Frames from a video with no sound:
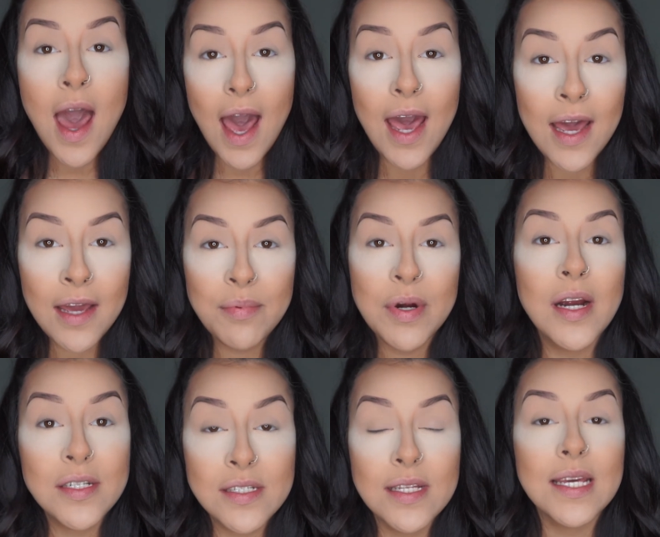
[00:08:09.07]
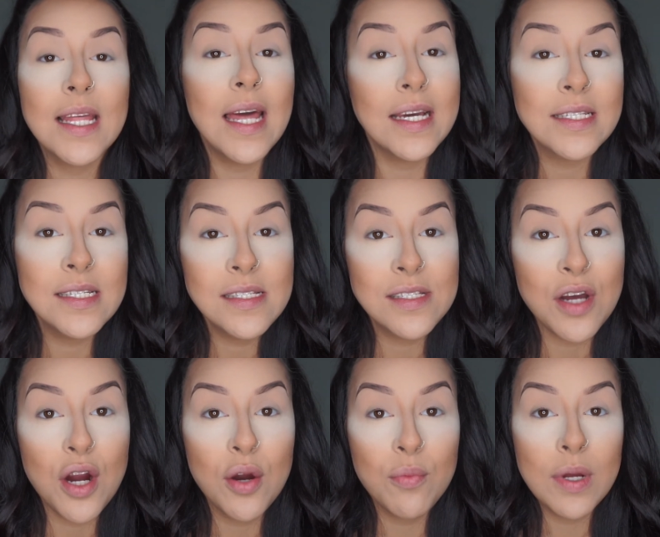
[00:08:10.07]
I personally like to
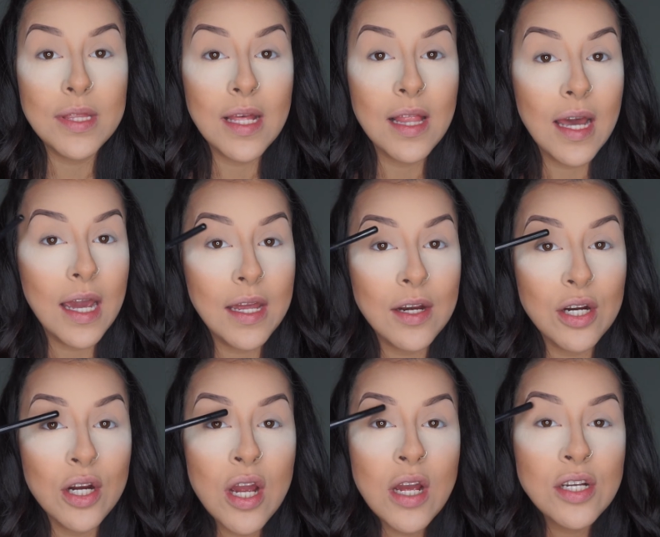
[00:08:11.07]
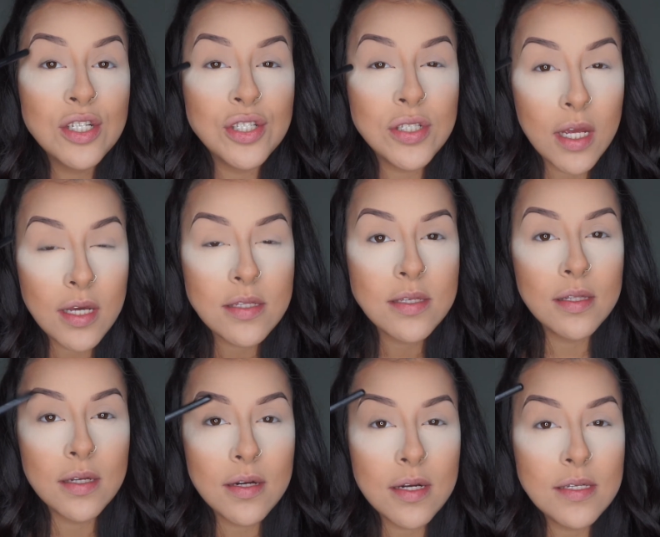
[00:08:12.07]
start with the lighter shades and
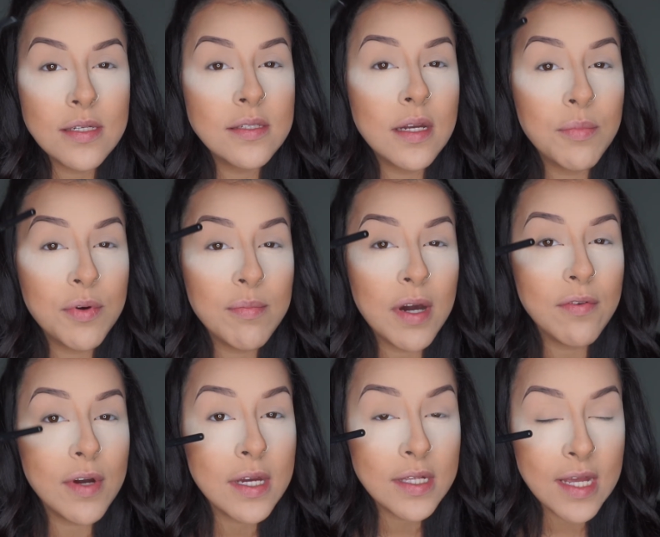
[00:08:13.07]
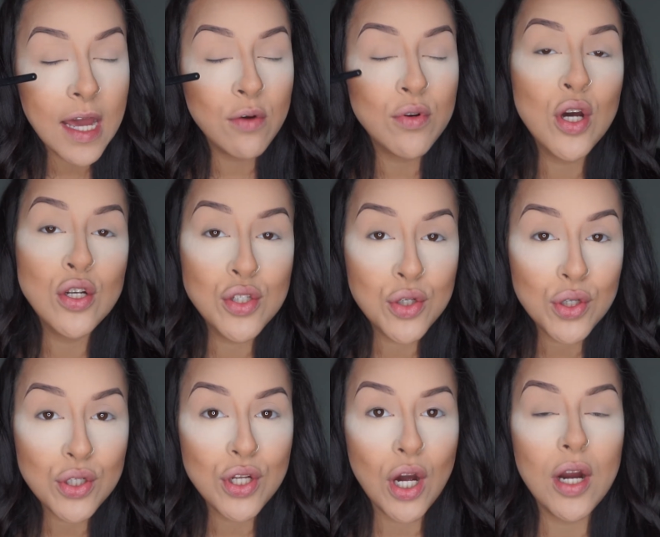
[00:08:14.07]
the creases and move my way down to
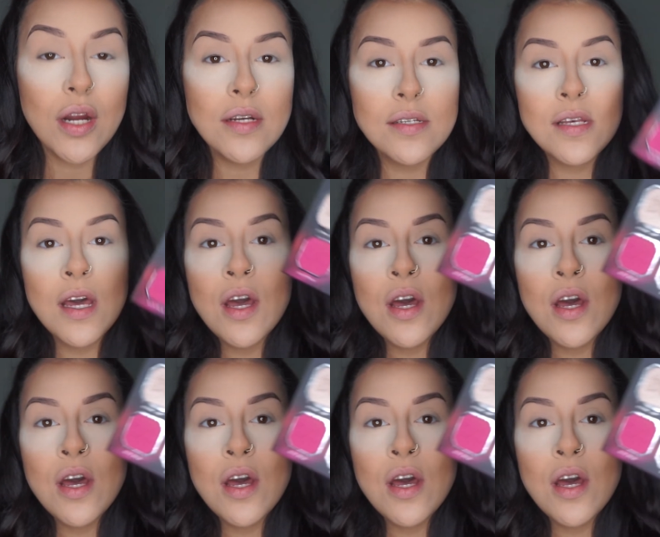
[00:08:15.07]
the darks.